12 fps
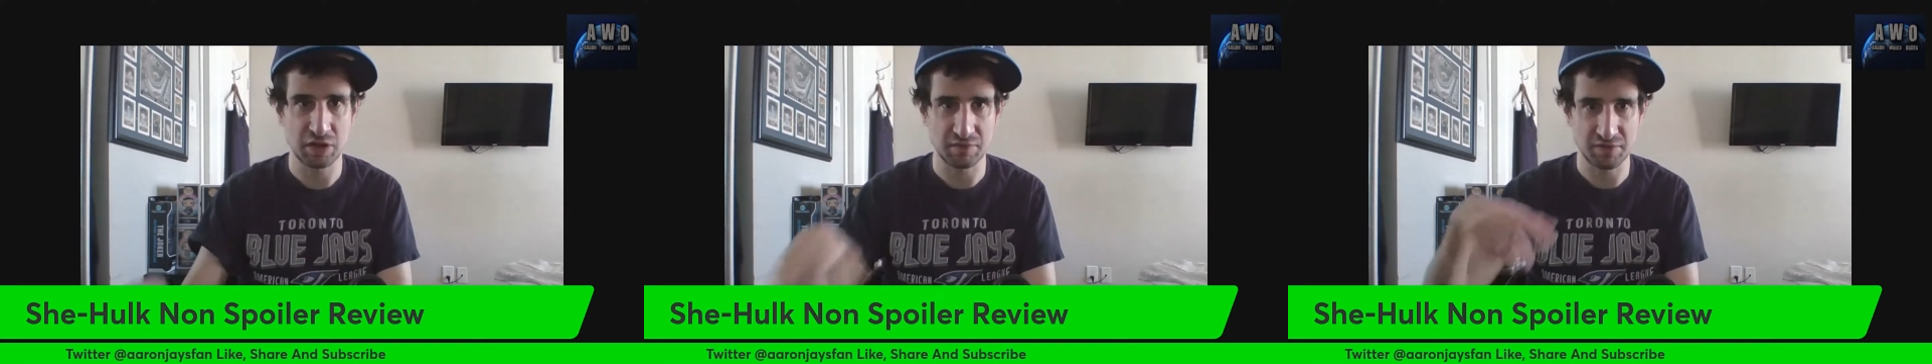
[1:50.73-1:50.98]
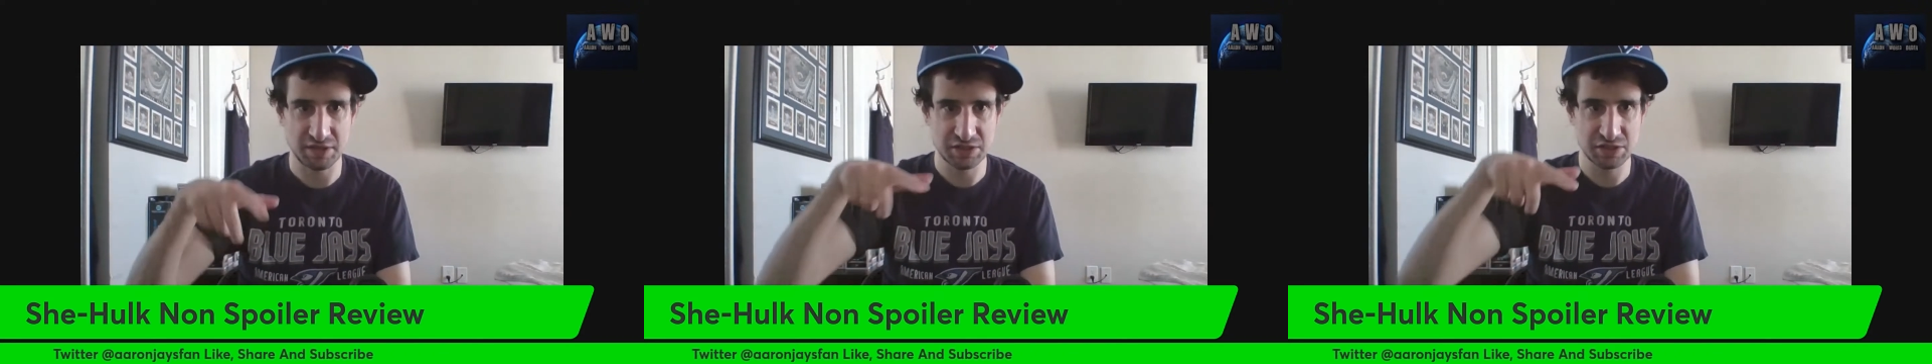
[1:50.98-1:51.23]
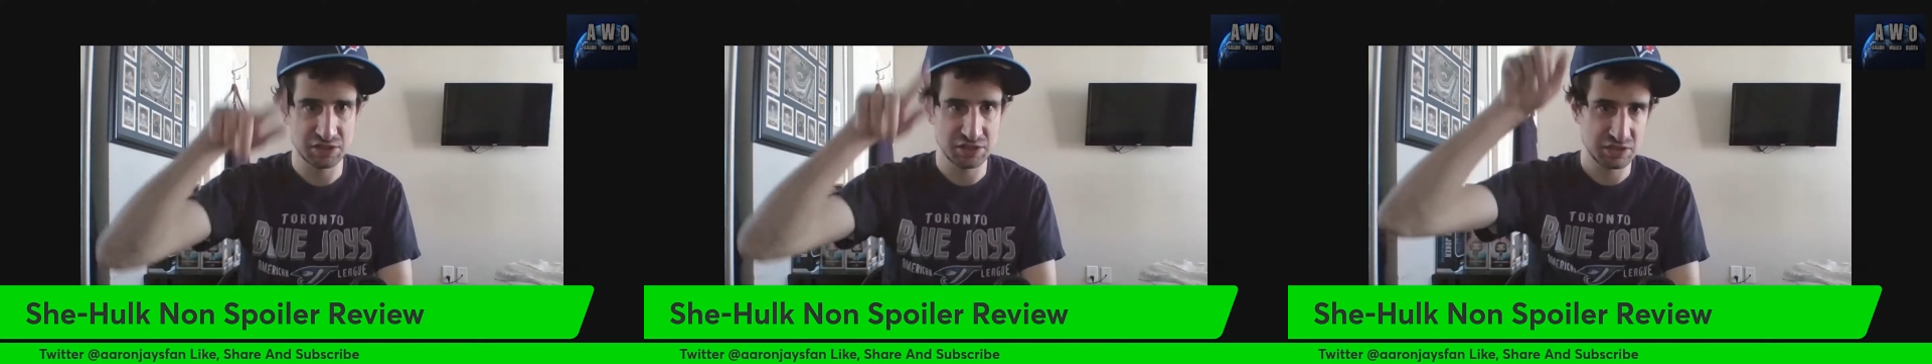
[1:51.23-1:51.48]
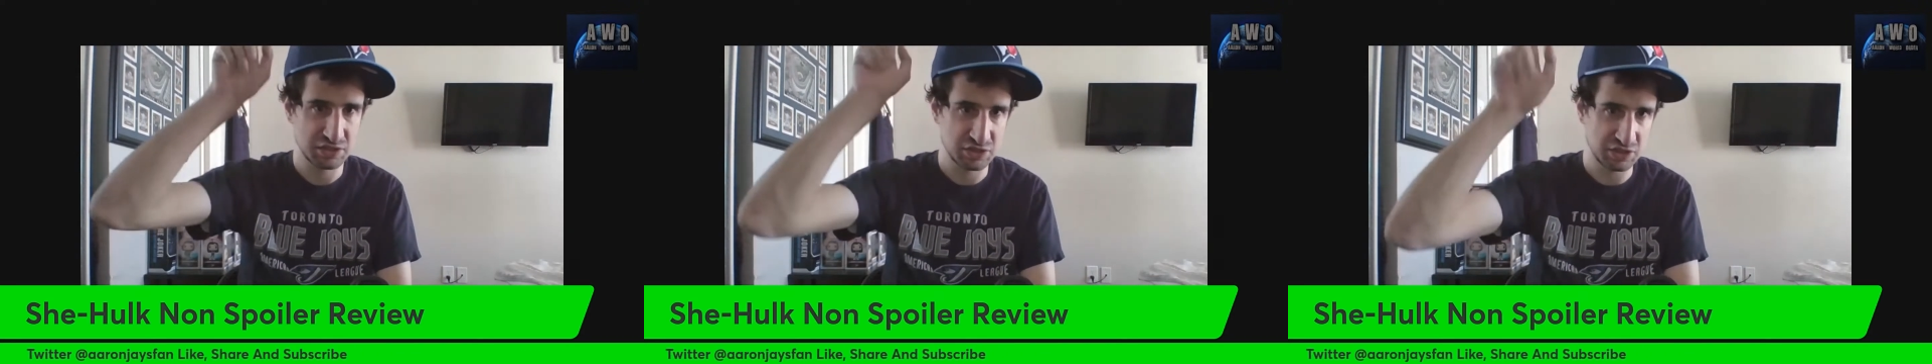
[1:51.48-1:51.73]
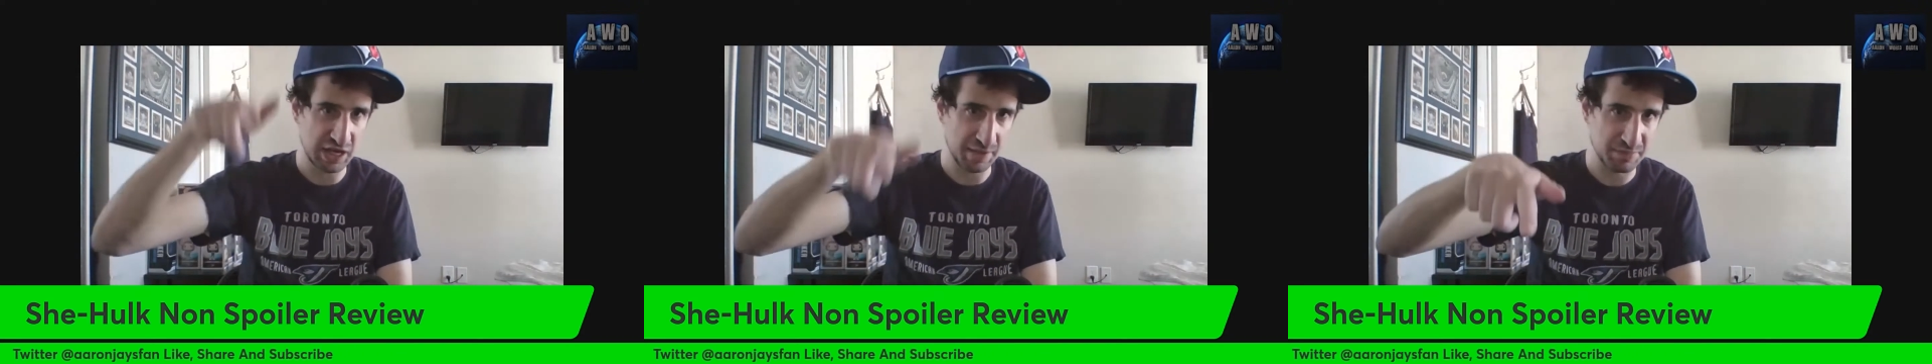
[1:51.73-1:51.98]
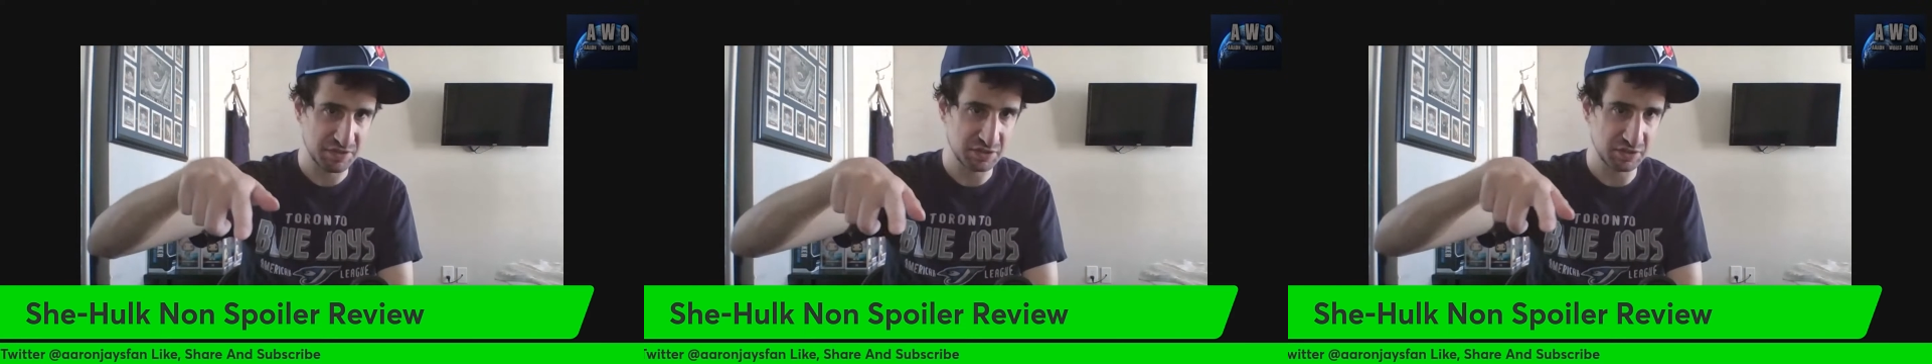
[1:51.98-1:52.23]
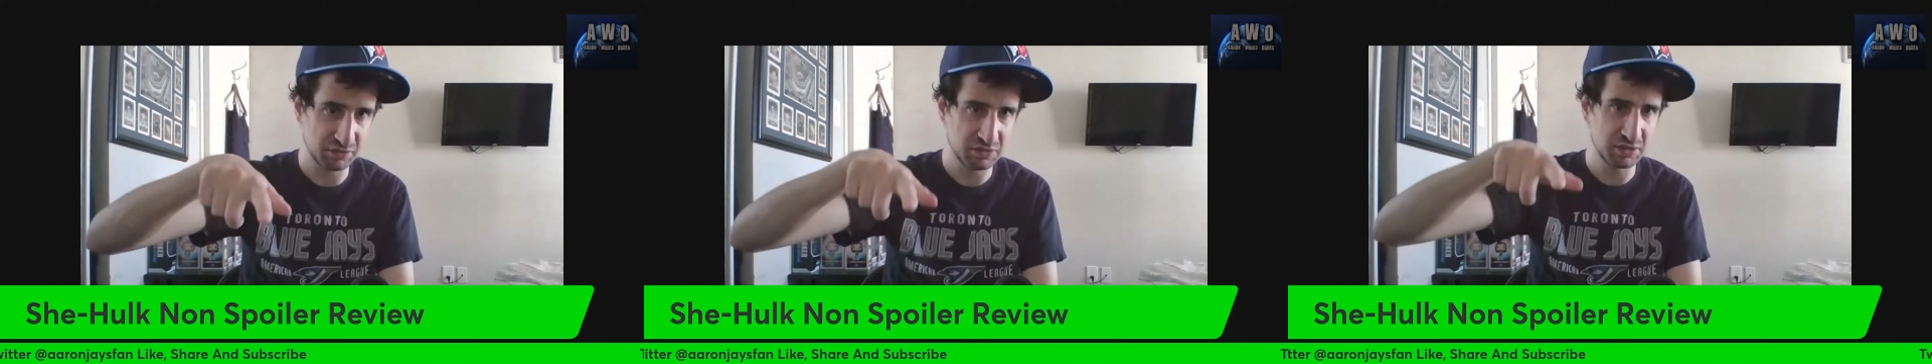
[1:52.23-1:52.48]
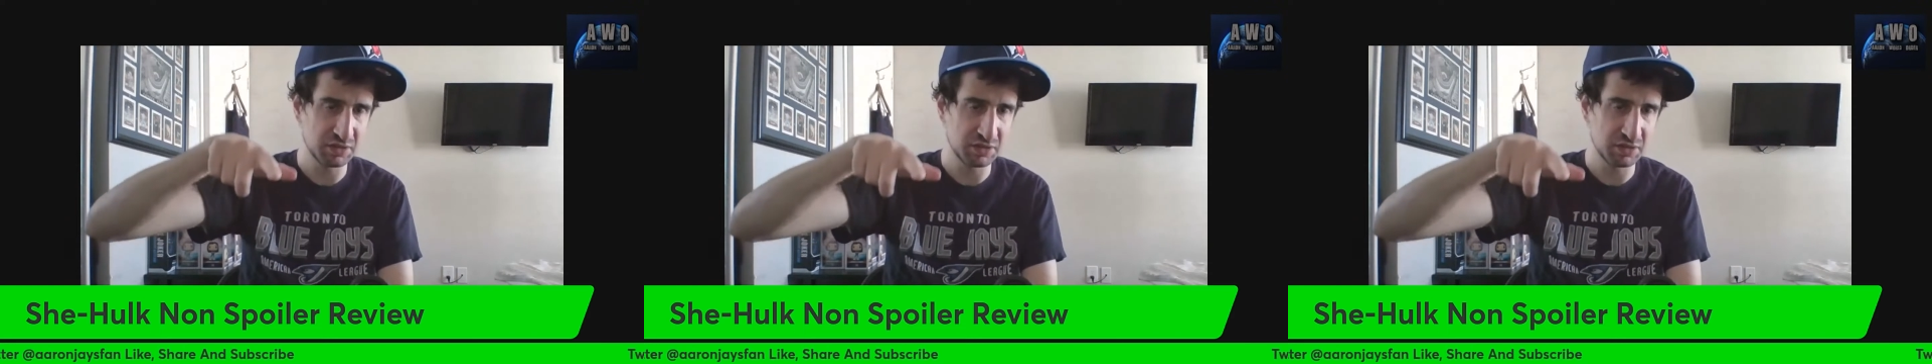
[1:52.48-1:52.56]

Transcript: of this episode.